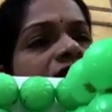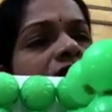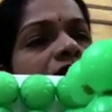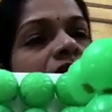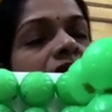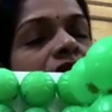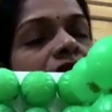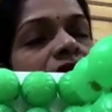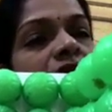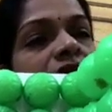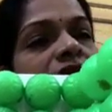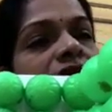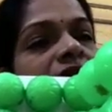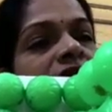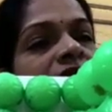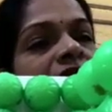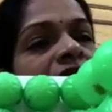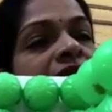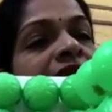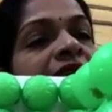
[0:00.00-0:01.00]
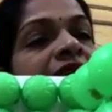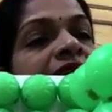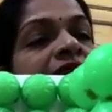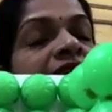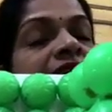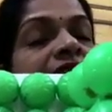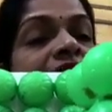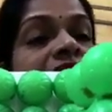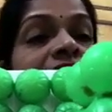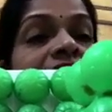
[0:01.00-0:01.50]
This is
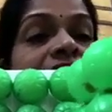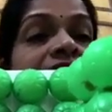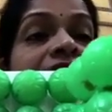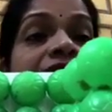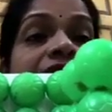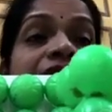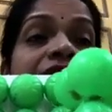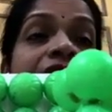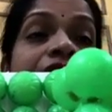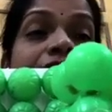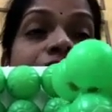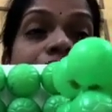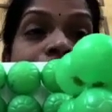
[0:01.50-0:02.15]
again an